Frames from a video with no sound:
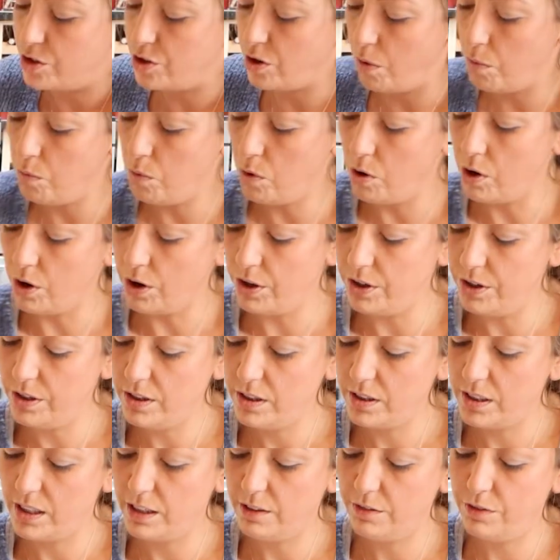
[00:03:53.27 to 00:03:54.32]
me holding his
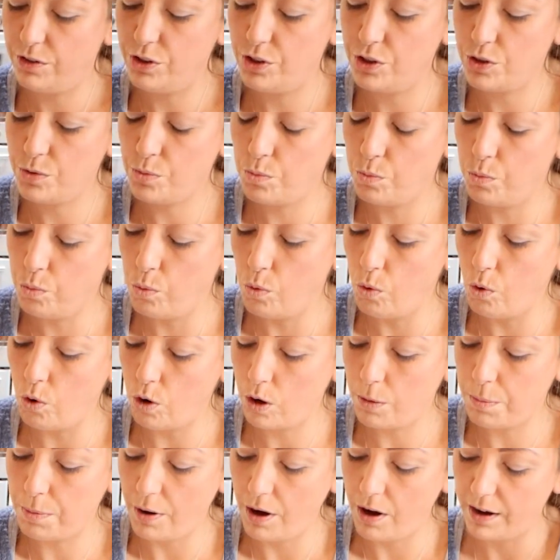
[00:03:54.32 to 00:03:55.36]
collar because he's in the
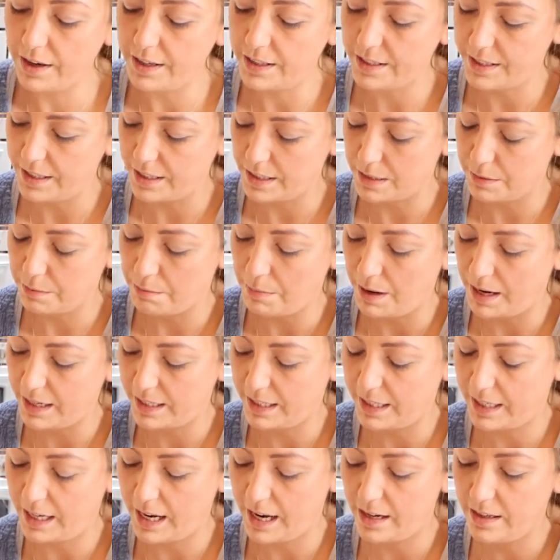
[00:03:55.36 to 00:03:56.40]
muzzle, just a little
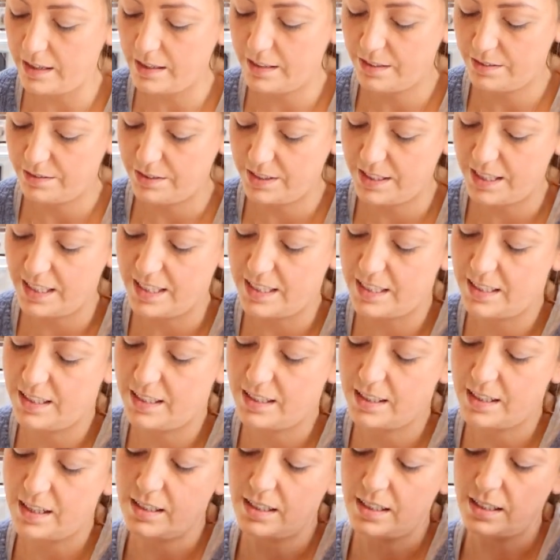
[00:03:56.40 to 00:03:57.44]
bit of gentle pressure
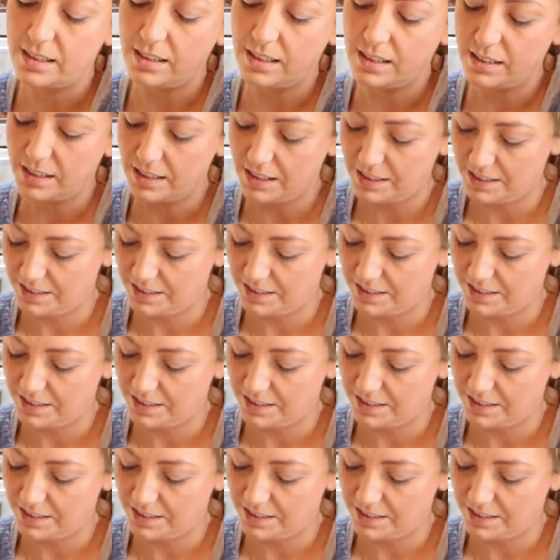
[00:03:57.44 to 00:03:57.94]
downwards.